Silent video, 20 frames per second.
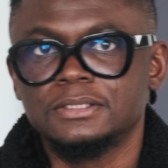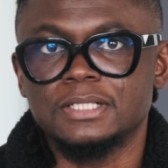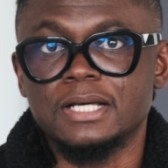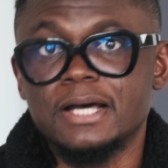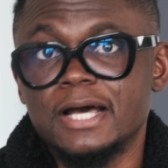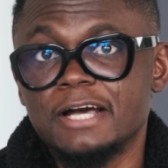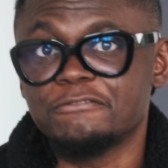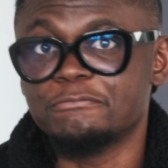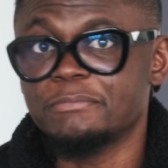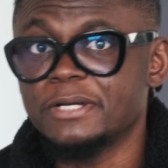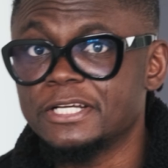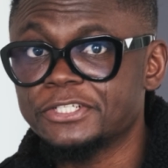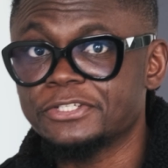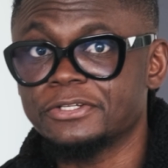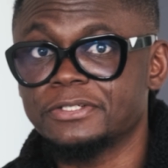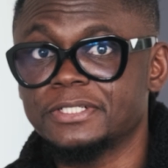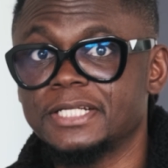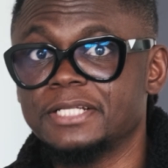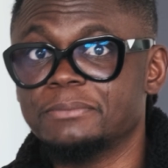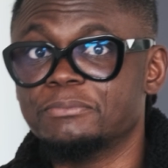Now, I've
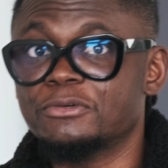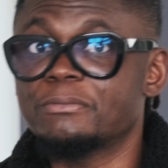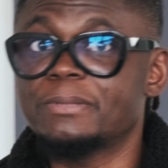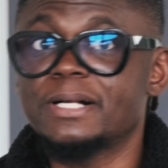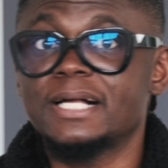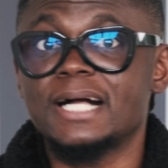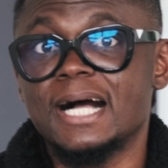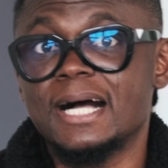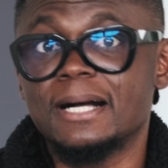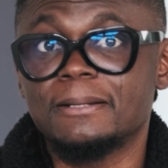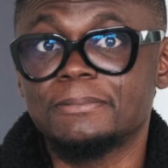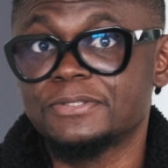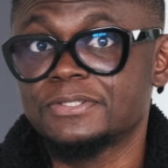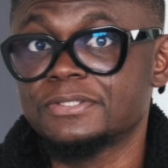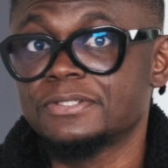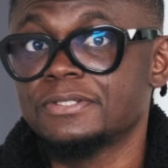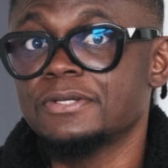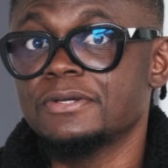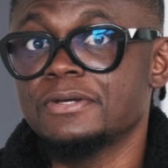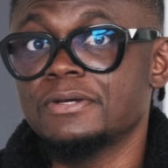mentioned that the mobile apps
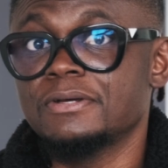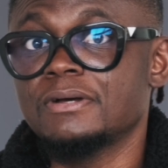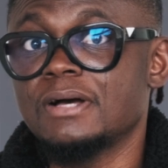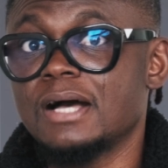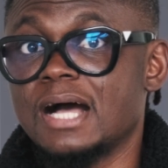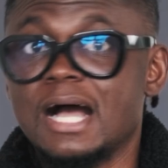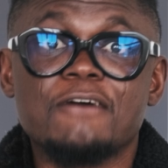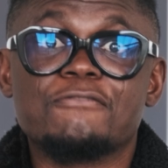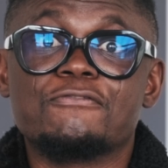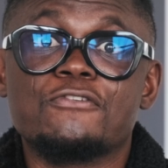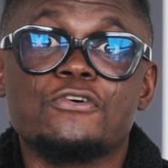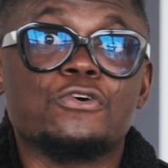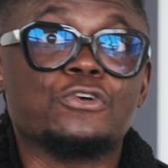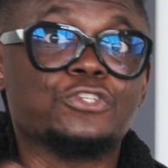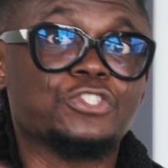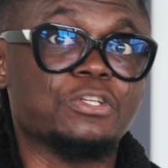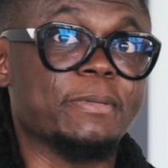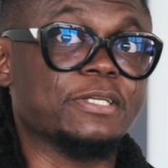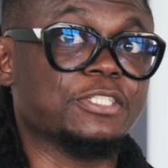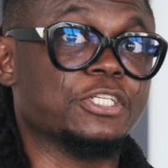are for
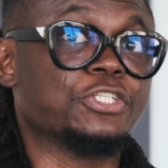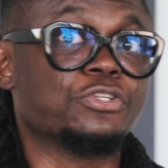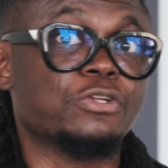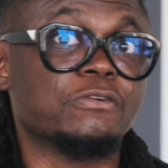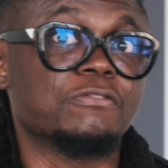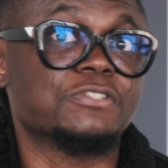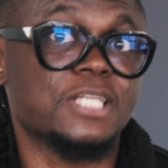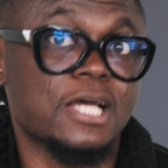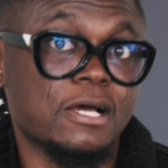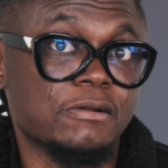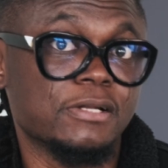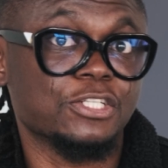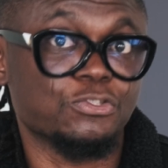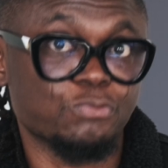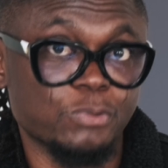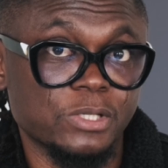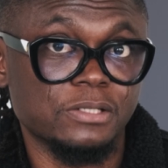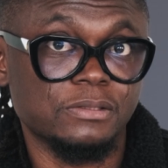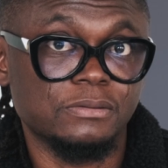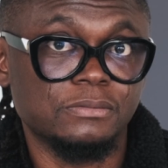customization of sound as well.